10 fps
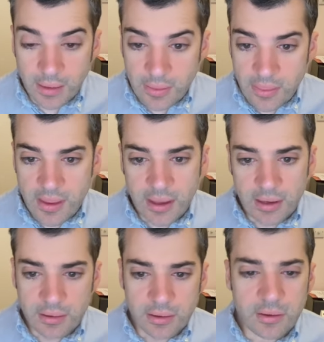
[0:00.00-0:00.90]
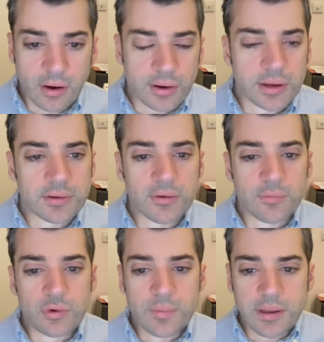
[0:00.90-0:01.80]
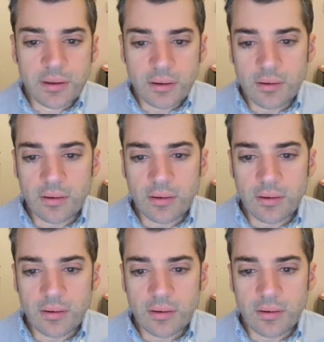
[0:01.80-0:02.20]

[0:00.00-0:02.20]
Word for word: And then Garnet and Ruby